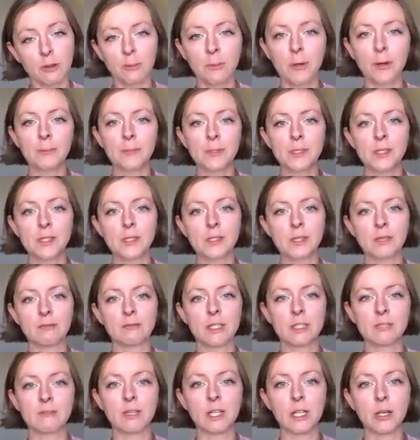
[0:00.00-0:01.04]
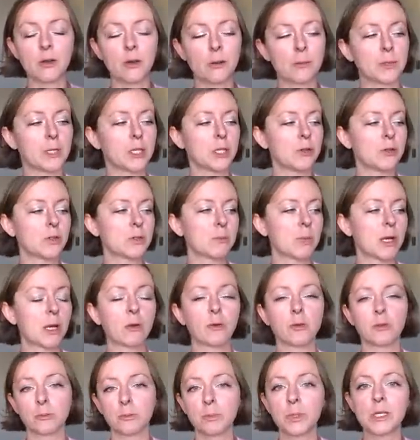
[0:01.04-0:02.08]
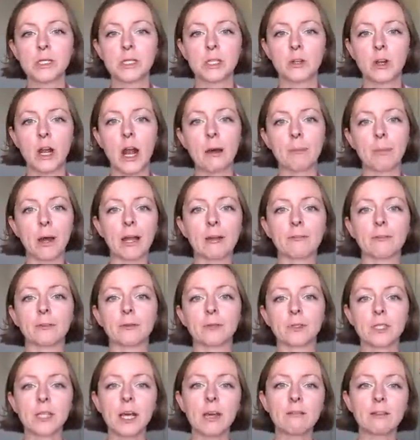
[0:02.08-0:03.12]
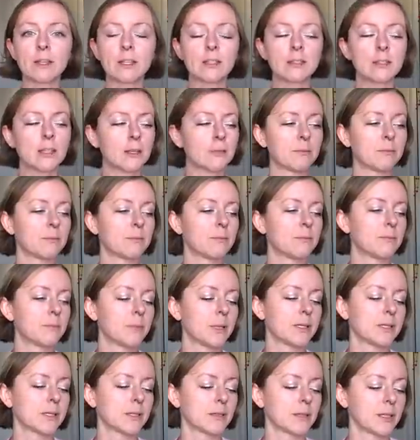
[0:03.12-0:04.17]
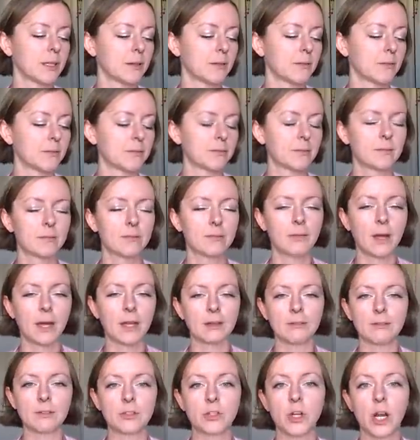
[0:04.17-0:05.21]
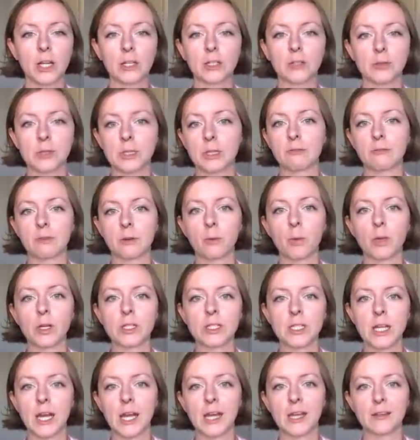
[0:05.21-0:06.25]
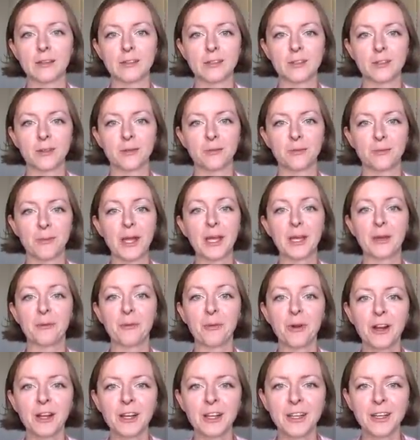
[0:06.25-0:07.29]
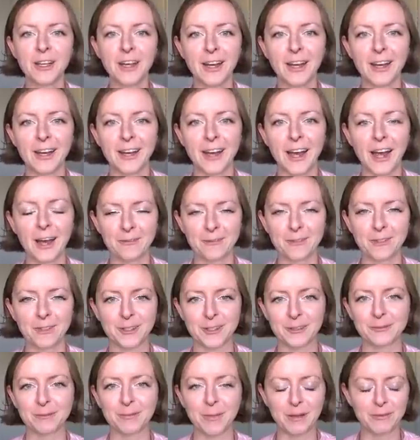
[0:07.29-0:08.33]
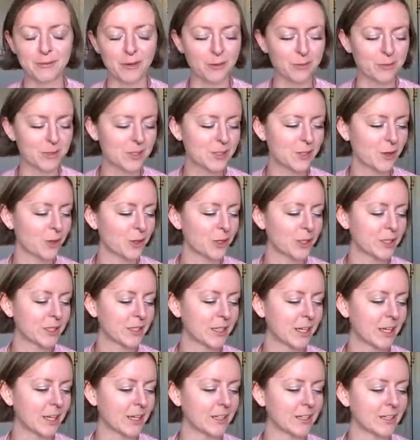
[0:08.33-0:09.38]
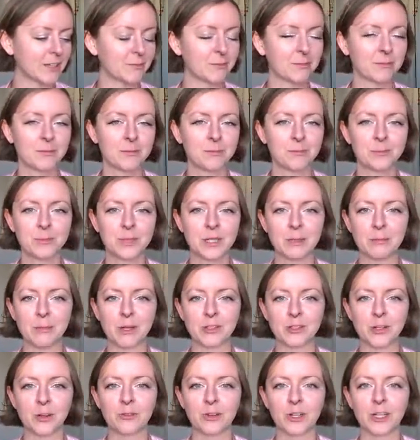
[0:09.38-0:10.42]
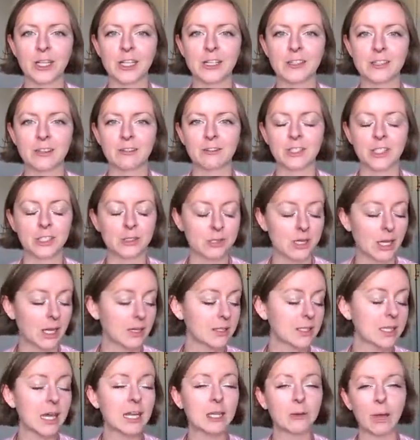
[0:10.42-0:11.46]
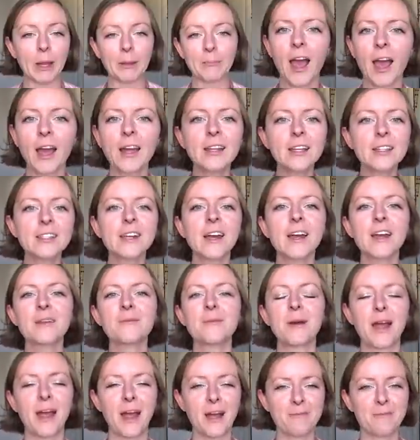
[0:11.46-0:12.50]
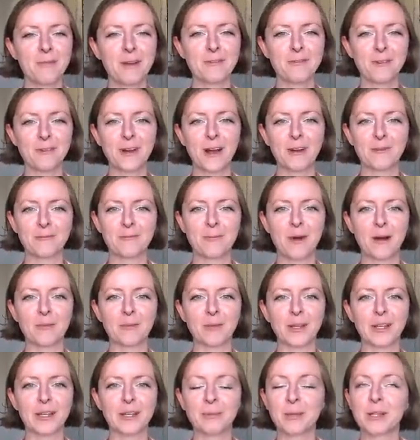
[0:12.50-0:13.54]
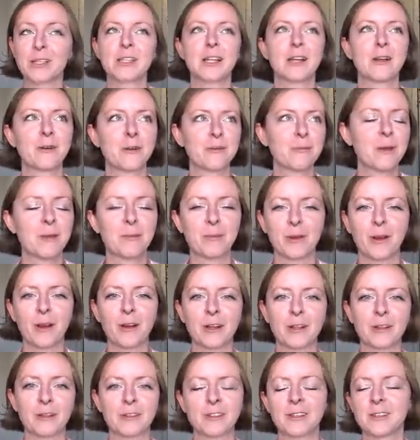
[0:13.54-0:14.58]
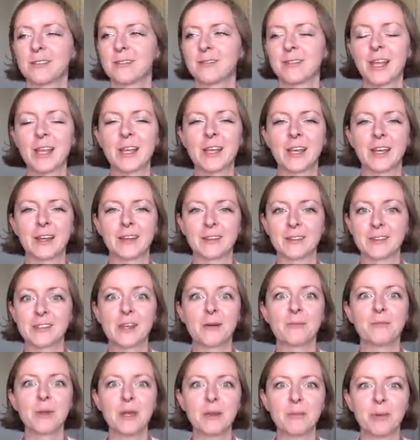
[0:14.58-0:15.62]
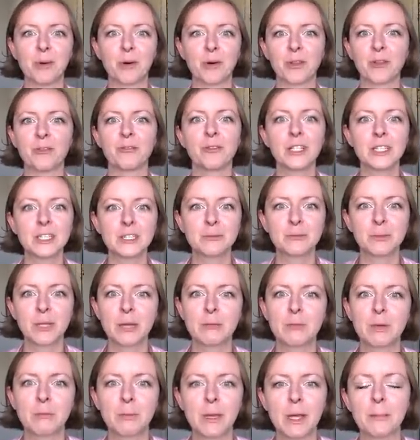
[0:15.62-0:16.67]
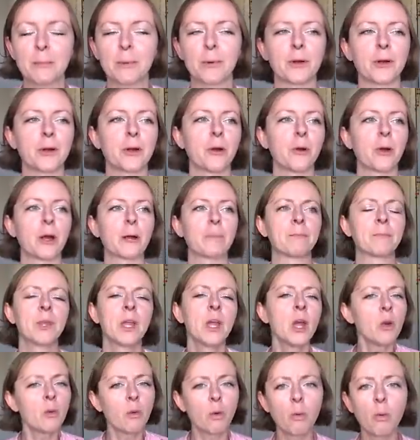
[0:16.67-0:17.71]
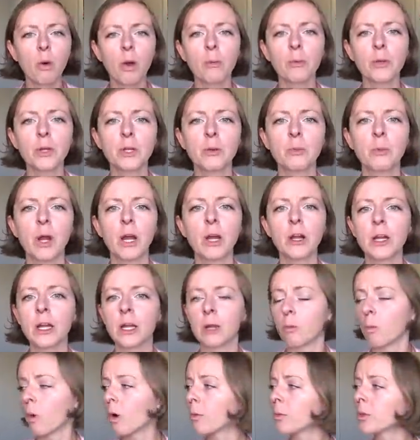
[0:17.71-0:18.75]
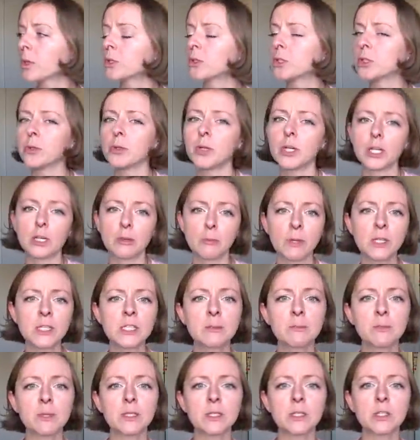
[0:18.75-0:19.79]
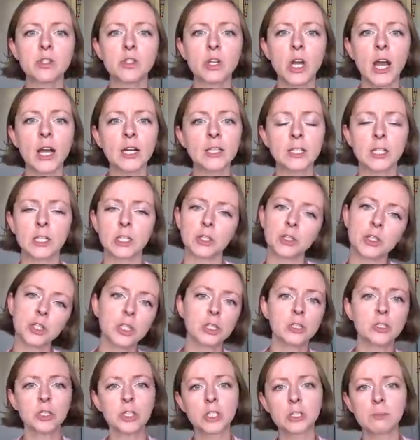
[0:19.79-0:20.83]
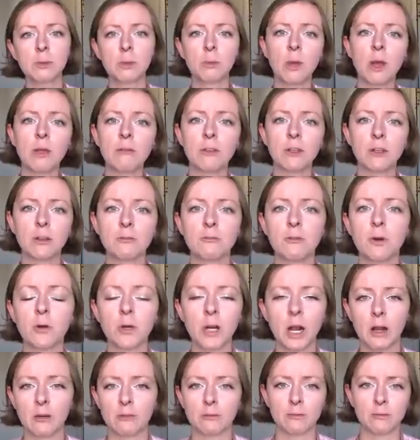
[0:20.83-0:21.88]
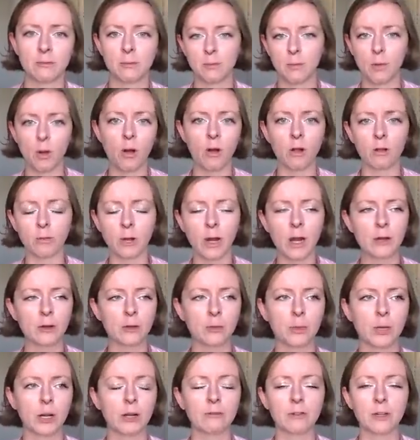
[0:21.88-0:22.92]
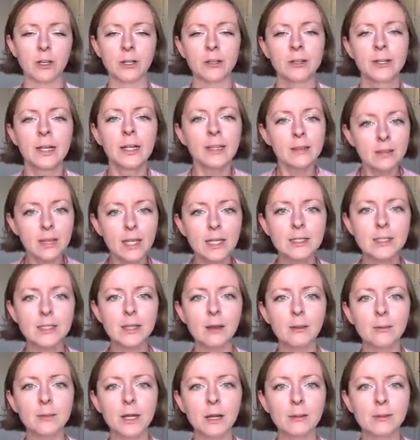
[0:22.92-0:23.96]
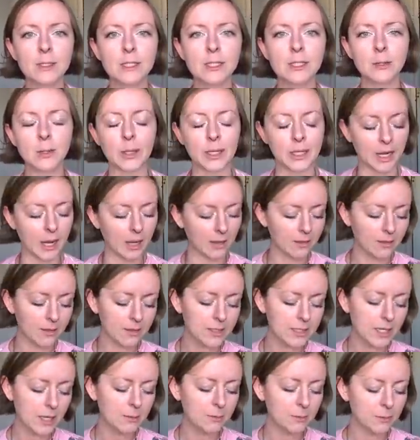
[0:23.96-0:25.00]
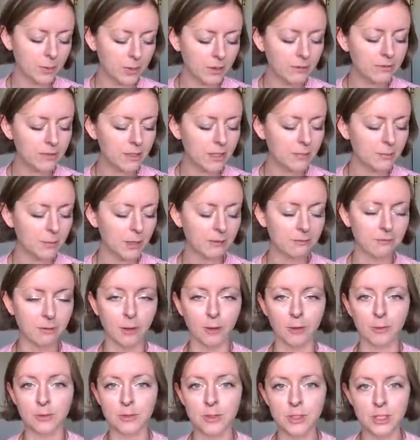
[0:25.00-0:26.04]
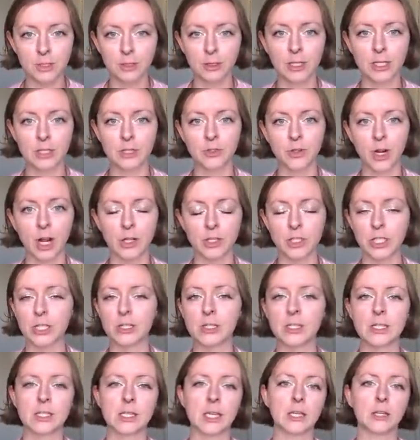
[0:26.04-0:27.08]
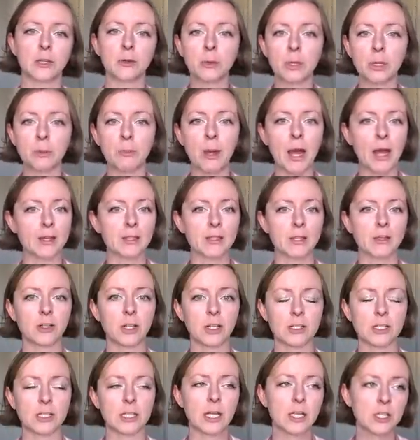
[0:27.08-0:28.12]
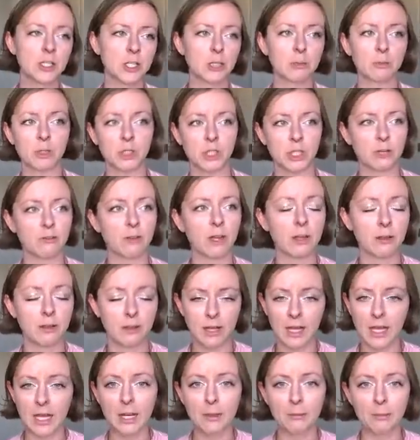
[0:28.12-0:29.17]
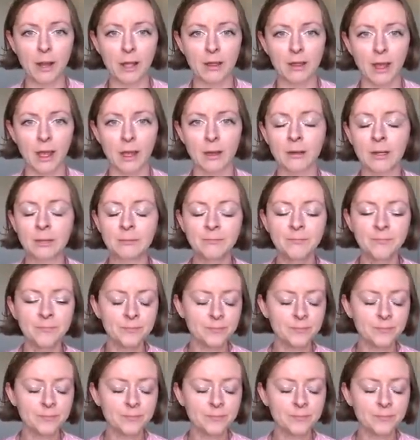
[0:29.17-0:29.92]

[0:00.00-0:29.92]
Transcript: purposes of this video, I'm gonna use my old piece of crap iPhone 7 that basically I even tried using for one day to make it work after my phone was stolen, and it pretty much overheats every 2 seconds. Anyway, anytime I have my phone out in public, because I know what people are already thinking, some people, the victim-blaming people are going, well, what were you wearing? What were you doing? You must have been distracted. You shouldn't just be waving your phone out all around or whatever. That's not what I was doing. I looked down briefly at my phone to look at directions because I knew we had passed our destination. We should have hit it by then.